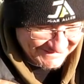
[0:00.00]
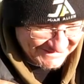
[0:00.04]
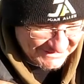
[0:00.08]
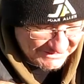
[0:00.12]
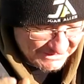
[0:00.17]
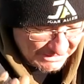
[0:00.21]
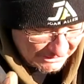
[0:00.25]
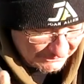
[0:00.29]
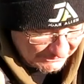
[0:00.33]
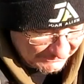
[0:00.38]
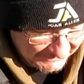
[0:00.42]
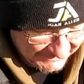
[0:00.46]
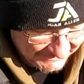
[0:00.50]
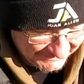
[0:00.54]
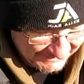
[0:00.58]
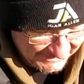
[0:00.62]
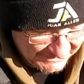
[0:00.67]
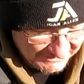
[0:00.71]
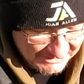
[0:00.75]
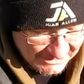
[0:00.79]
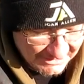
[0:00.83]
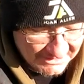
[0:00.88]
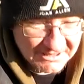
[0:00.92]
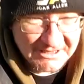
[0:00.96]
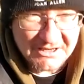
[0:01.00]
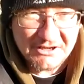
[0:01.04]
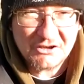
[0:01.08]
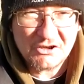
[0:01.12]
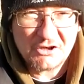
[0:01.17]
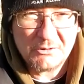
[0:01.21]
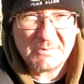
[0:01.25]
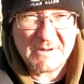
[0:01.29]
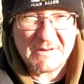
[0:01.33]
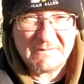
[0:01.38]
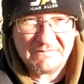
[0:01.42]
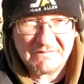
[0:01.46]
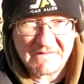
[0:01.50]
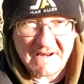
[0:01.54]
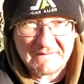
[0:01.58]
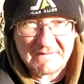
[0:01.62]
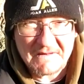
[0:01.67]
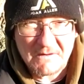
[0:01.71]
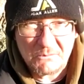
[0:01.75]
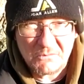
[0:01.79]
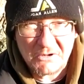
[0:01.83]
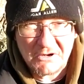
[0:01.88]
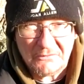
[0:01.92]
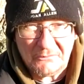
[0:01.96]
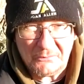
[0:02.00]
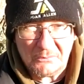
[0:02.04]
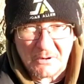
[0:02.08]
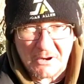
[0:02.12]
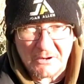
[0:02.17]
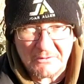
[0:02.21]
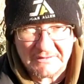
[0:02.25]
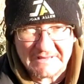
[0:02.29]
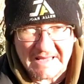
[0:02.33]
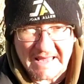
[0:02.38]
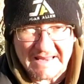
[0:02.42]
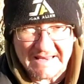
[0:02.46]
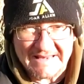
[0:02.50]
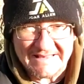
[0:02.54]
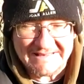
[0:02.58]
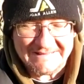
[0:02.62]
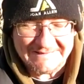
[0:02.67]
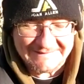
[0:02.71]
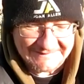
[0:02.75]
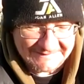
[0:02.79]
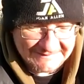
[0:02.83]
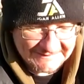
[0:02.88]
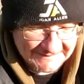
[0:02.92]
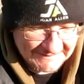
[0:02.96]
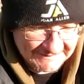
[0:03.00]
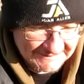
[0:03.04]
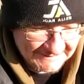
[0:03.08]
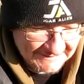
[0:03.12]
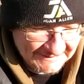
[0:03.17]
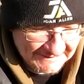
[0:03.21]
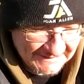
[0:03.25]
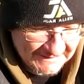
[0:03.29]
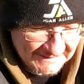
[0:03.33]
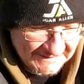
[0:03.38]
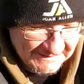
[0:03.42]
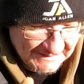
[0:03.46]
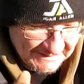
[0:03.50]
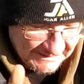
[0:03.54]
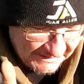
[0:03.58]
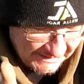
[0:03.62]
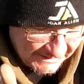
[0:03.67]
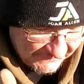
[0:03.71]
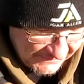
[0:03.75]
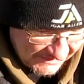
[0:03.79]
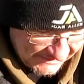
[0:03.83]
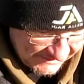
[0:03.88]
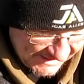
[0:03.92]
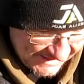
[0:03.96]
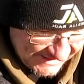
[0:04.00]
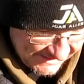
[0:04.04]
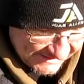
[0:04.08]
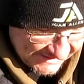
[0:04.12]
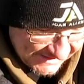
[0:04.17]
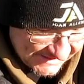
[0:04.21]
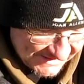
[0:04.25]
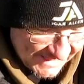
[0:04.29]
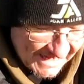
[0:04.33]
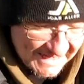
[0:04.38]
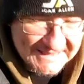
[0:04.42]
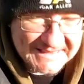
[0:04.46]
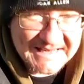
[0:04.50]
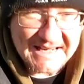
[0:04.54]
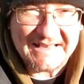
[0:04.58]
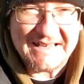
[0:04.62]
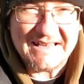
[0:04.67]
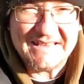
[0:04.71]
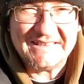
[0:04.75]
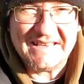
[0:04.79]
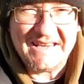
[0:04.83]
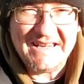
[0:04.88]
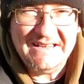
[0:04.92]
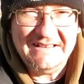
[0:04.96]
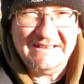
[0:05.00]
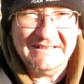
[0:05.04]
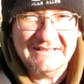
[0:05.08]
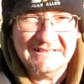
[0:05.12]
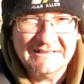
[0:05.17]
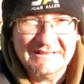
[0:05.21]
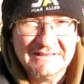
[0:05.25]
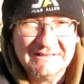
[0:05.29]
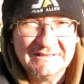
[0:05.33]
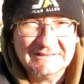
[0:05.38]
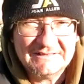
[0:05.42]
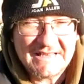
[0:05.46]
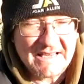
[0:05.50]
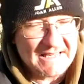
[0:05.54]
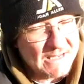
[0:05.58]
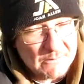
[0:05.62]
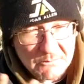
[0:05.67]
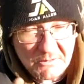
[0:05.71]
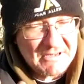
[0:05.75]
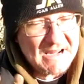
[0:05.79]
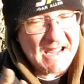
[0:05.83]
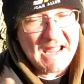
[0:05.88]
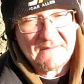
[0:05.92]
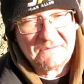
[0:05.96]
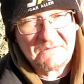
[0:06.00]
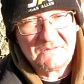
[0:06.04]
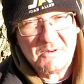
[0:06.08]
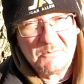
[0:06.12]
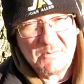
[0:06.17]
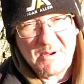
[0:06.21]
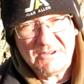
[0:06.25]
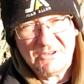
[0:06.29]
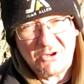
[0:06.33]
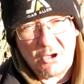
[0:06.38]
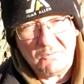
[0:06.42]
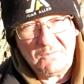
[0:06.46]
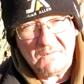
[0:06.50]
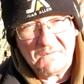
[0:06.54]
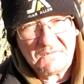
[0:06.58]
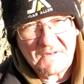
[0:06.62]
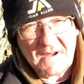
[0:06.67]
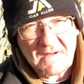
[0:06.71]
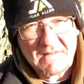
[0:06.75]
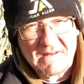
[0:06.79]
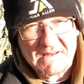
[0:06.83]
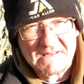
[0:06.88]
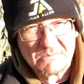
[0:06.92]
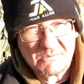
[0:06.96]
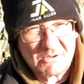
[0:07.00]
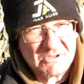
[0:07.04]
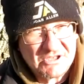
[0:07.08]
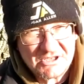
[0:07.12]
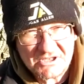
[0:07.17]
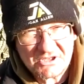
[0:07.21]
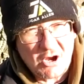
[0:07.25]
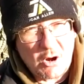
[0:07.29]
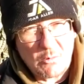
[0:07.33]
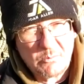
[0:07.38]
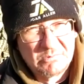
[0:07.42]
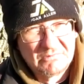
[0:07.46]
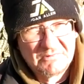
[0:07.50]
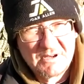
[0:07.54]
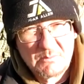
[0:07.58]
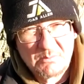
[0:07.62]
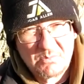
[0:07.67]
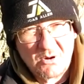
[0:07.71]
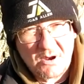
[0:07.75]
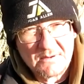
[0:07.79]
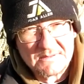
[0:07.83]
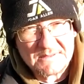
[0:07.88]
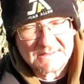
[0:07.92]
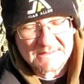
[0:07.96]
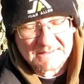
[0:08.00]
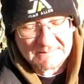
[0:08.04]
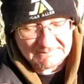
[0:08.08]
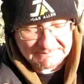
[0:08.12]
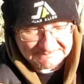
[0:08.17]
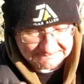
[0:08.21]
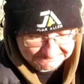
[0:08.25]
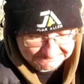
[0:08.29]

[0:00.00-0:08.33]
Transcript: So it could be very worthwhile getting. And if it didn't detect anything, then it would have to be non-ferrous, which is coppery bronze.